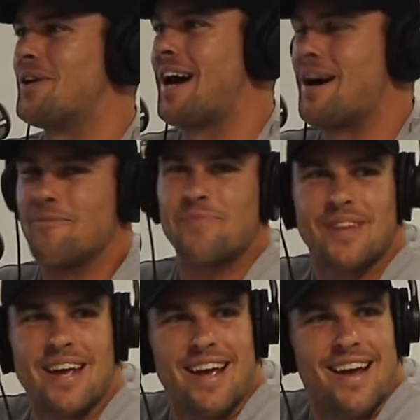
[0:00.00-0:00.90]
on
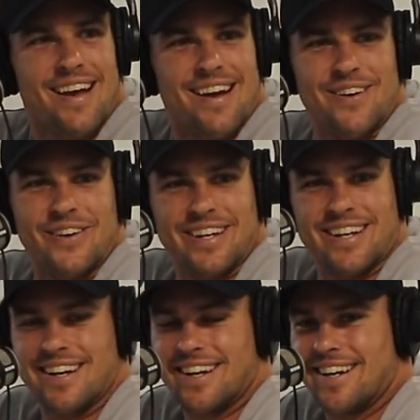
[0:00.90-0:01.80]

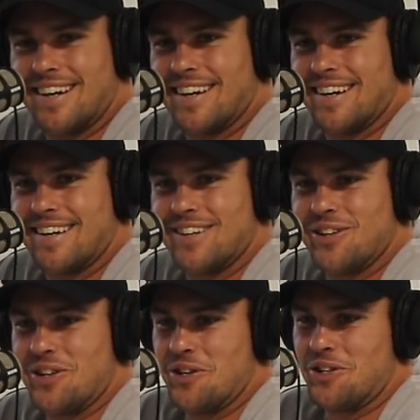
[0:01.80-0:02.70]

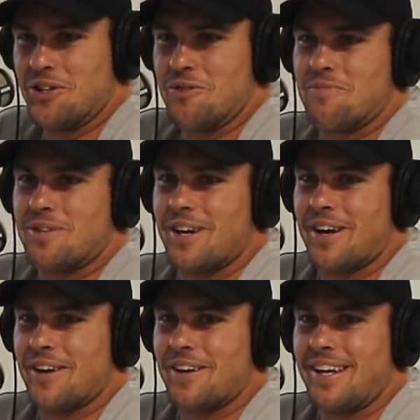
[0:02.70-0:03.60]
YouTube,
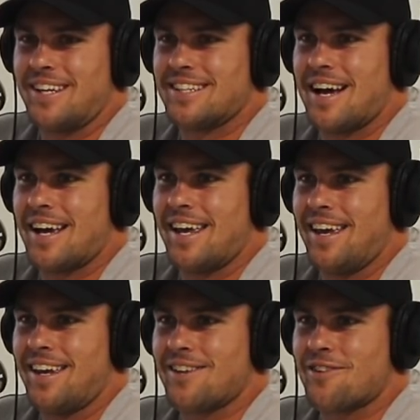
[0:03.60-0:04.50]
so
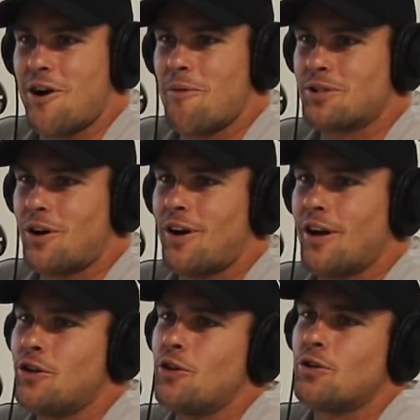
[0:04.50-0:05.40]
he can throw him. So
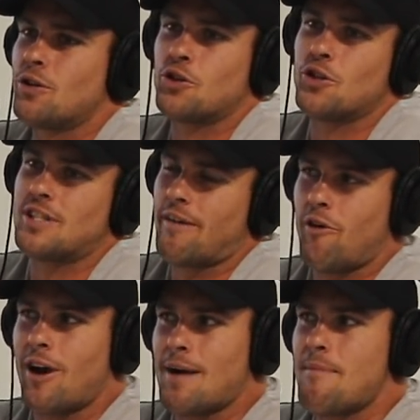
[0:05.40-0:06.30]
I knew as soon as that
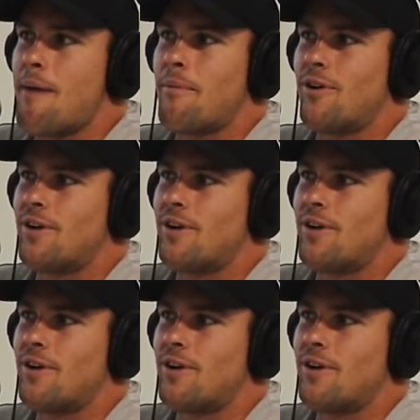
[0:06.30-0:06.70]
fight come up,